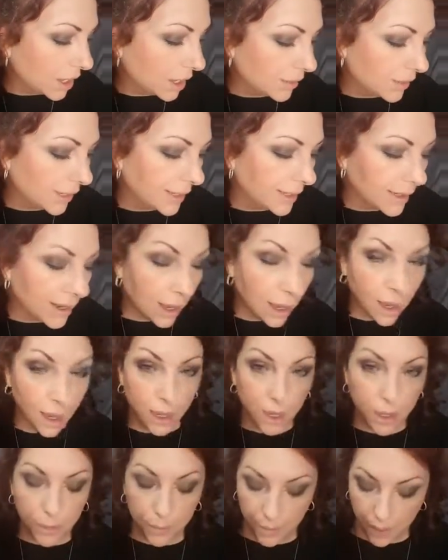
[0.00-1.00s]
Alright,
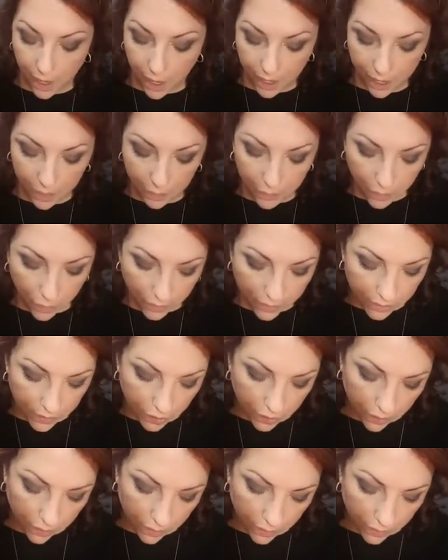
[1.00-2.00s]
I am going
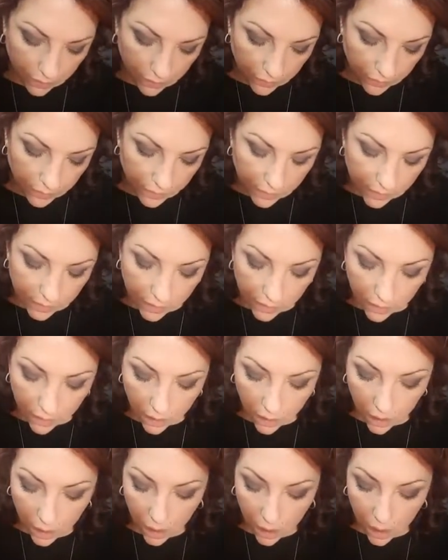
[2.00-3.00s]
to use
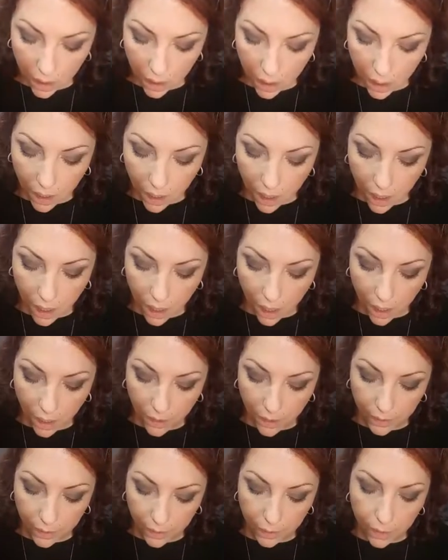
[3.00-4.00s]

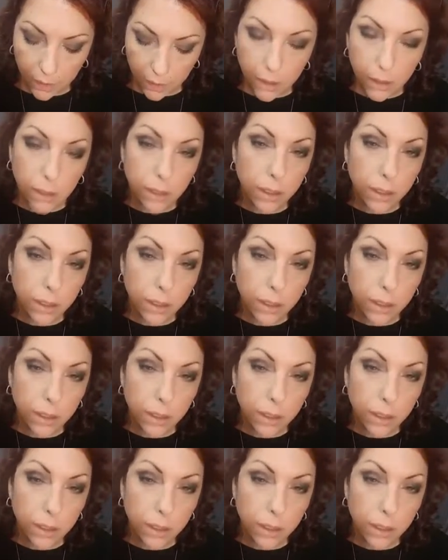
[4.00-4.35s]
our